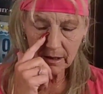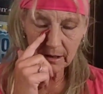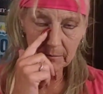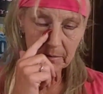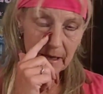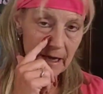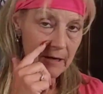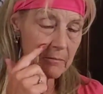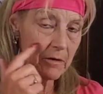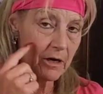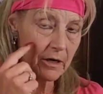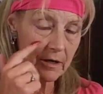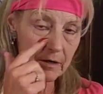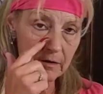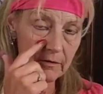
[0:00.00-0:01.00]
a black
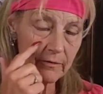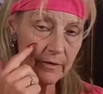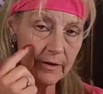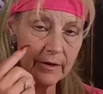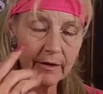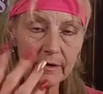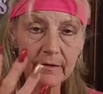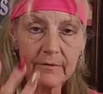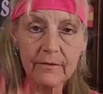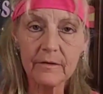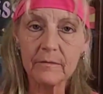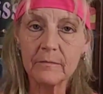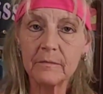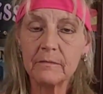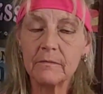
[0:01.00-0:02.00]
mark over here
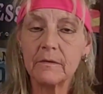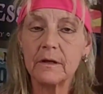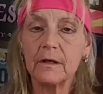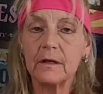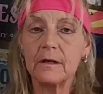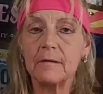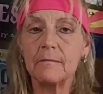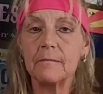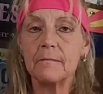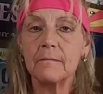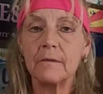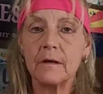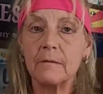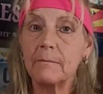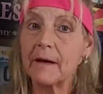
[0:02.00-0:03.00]
from um,
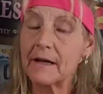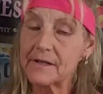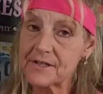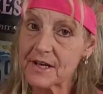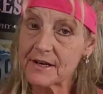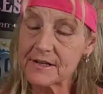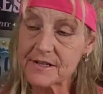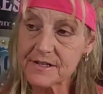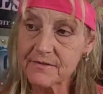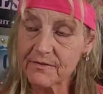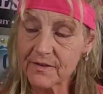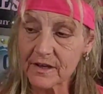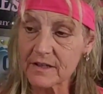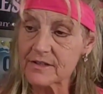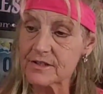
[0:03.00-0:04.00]
a bad sinus
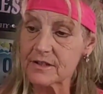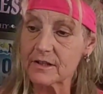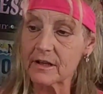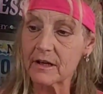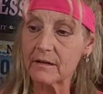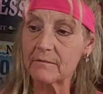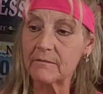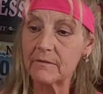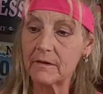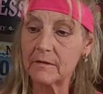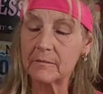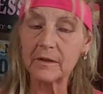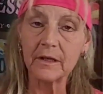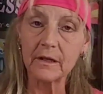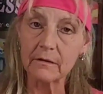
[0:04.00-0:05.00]
infection that
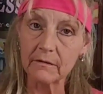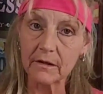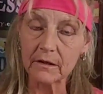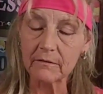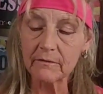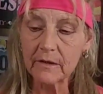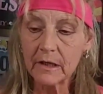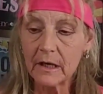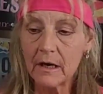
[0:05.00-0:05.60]
I'm getting rid of.